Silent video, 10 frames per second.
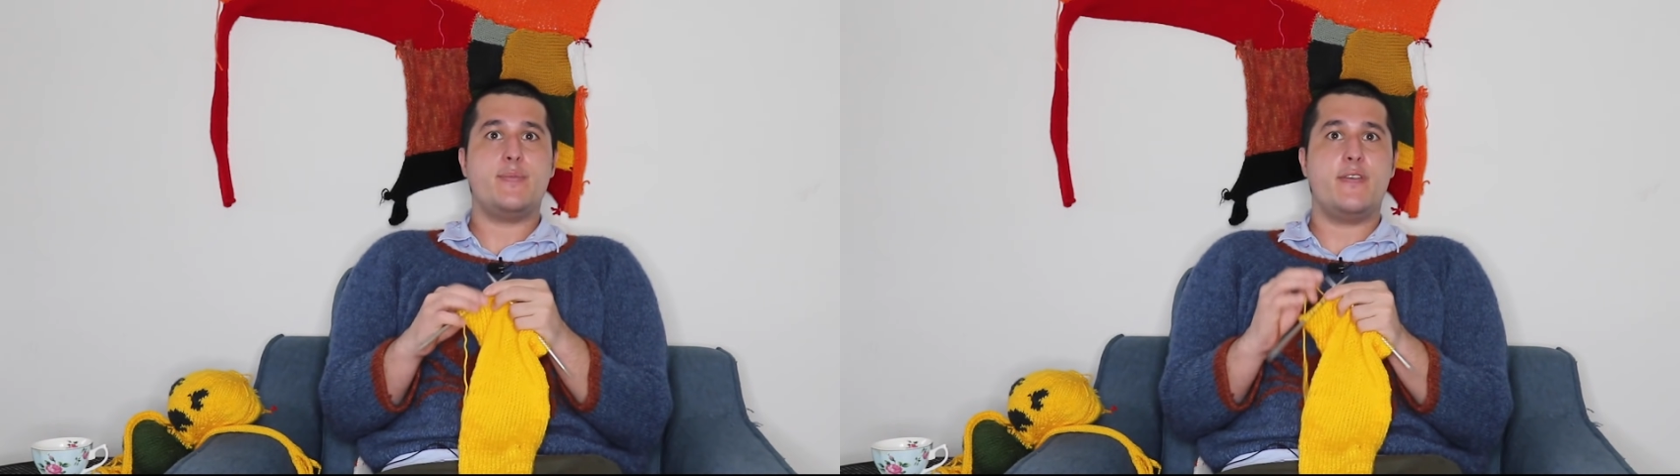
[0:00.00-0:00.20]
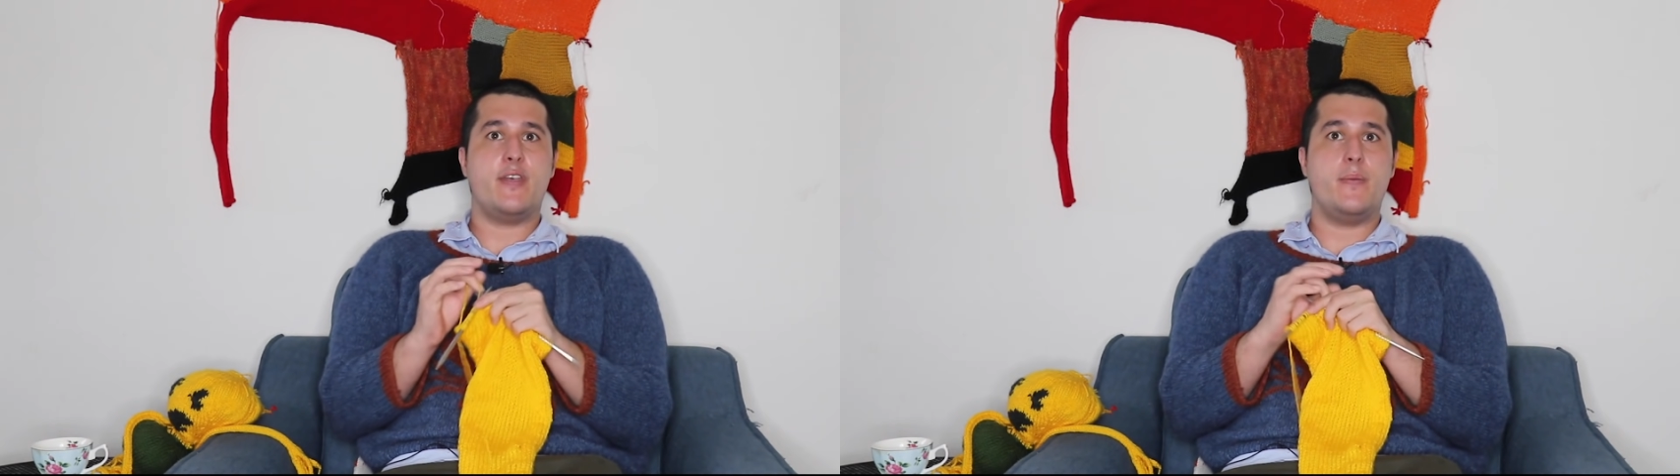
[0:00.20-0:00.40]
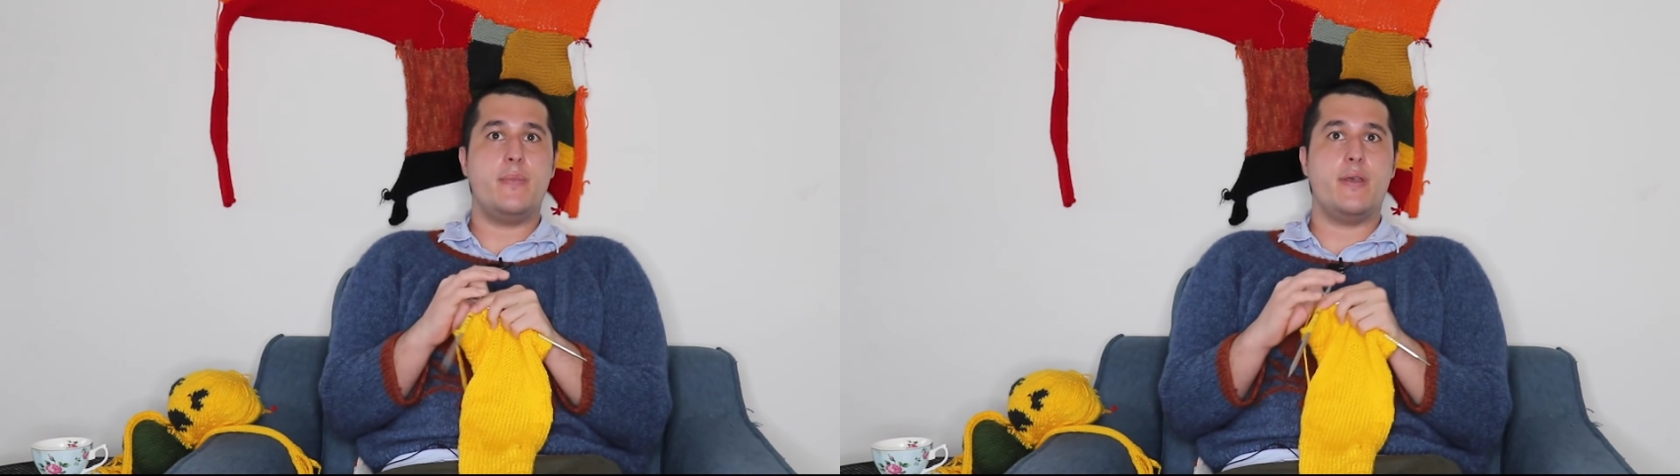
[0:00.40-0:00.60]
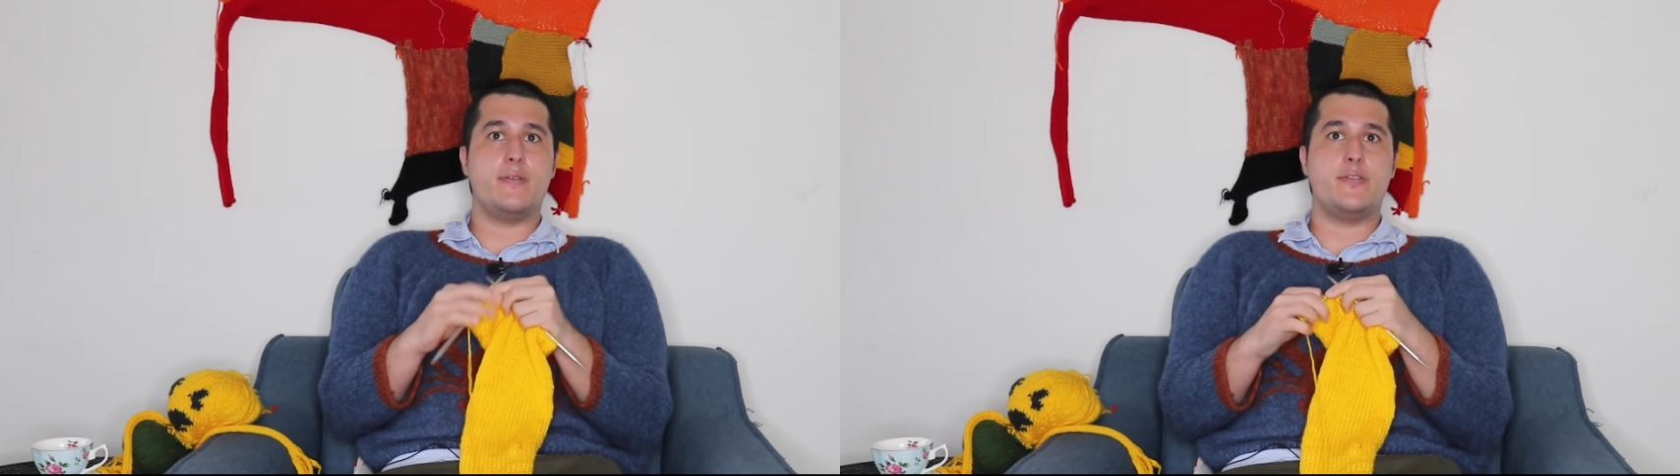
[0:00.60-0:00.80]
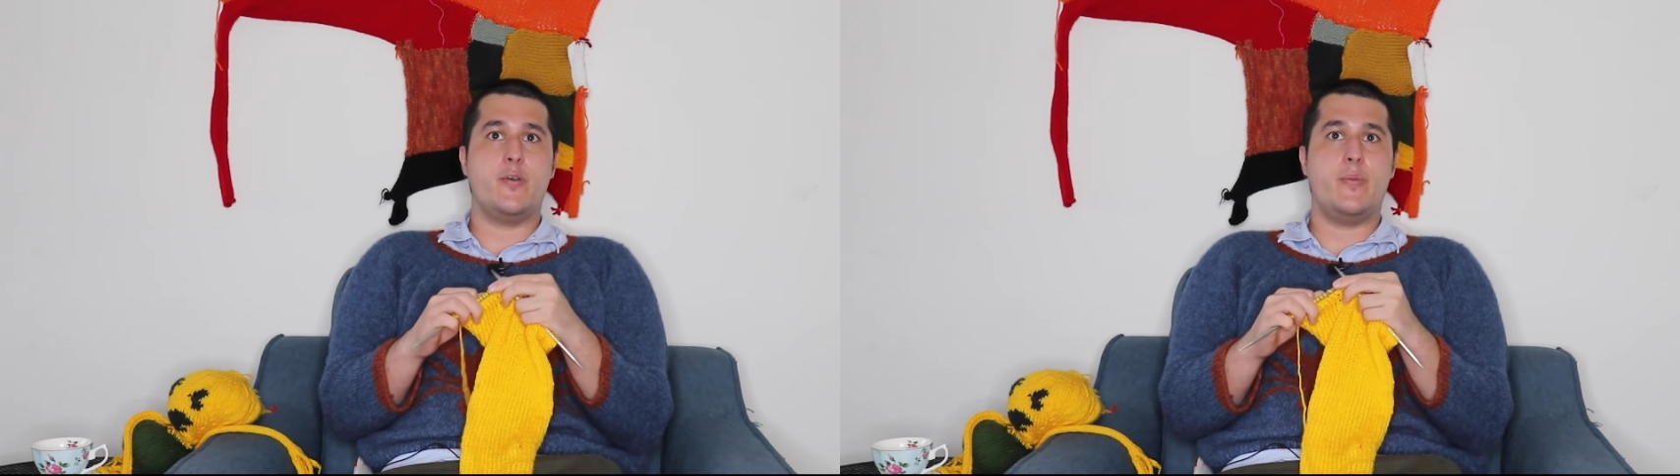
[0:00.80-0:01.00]
my
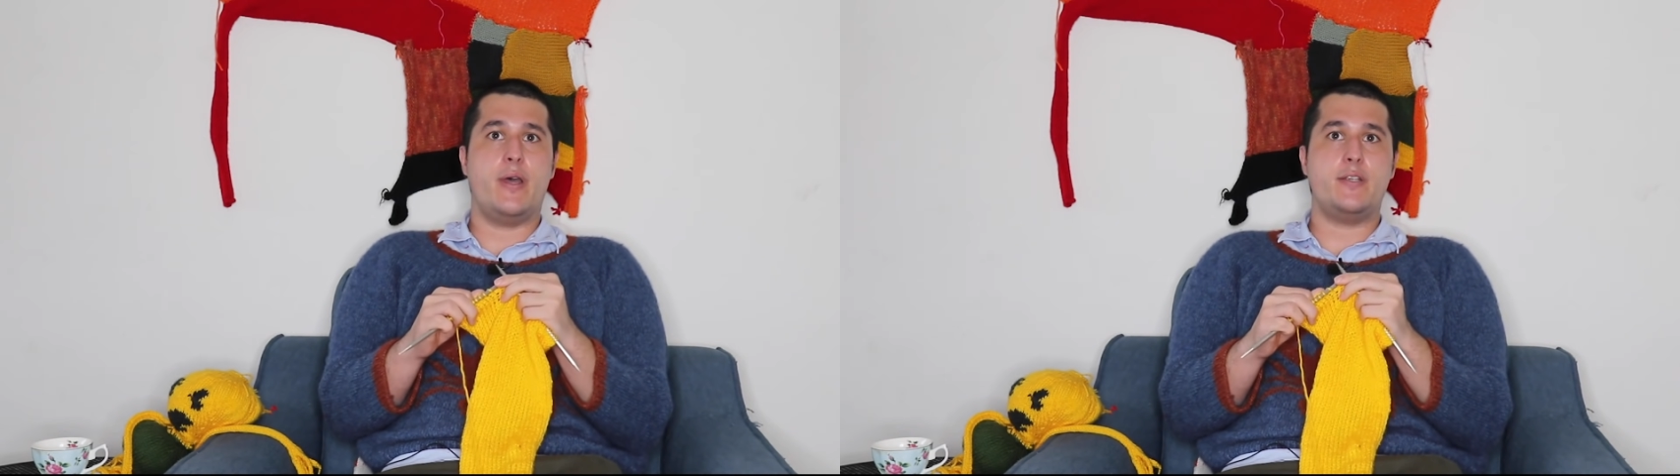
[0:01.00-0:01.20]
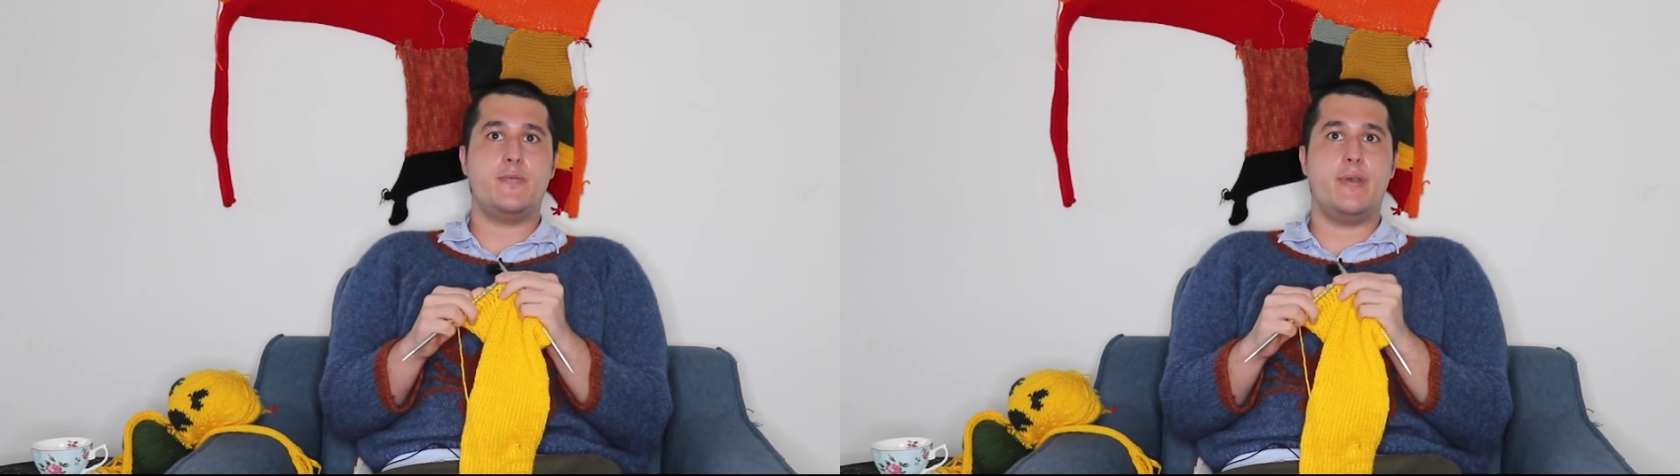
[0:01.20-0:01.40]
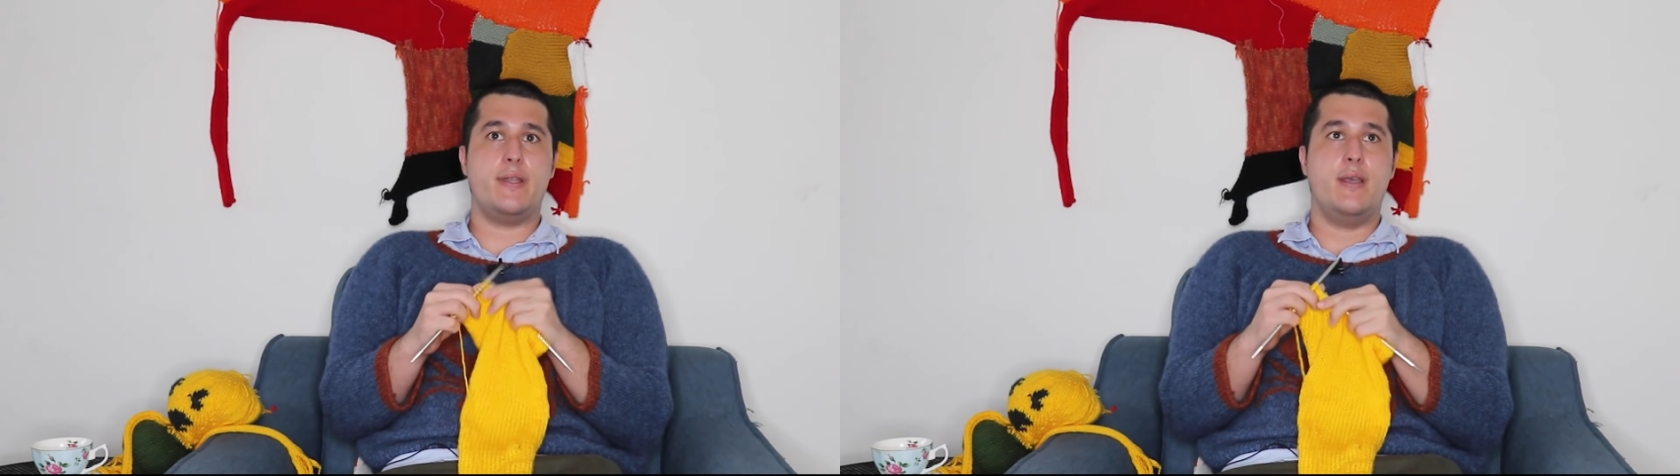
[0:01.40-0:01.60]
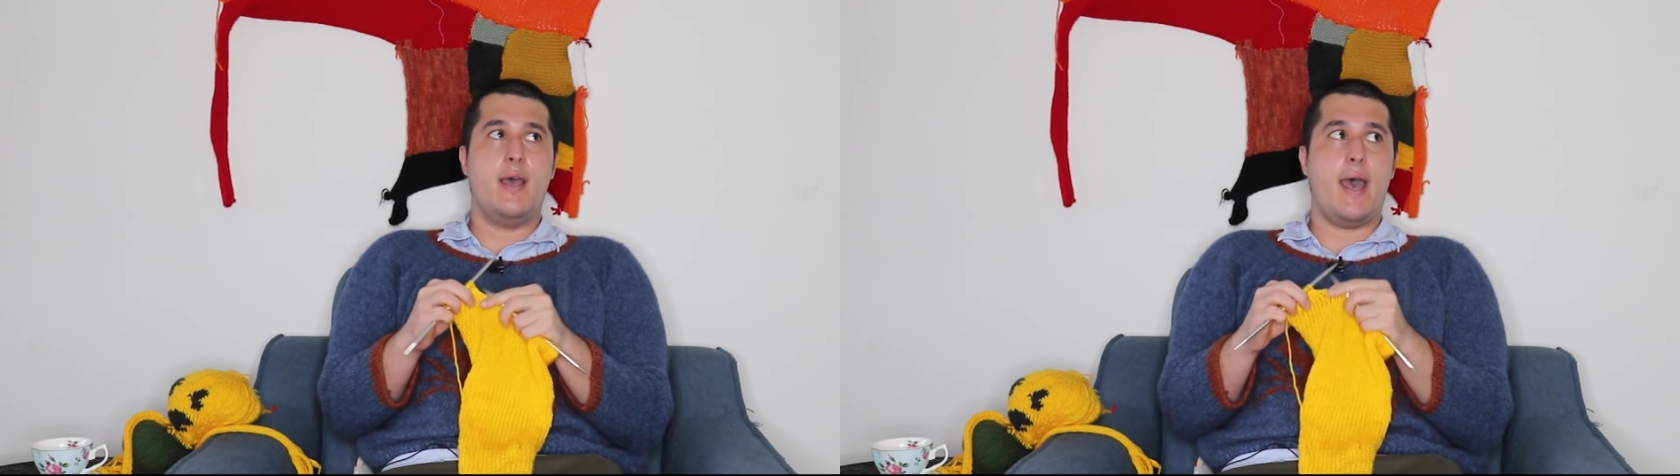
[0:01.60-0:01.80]
thumbnails so much when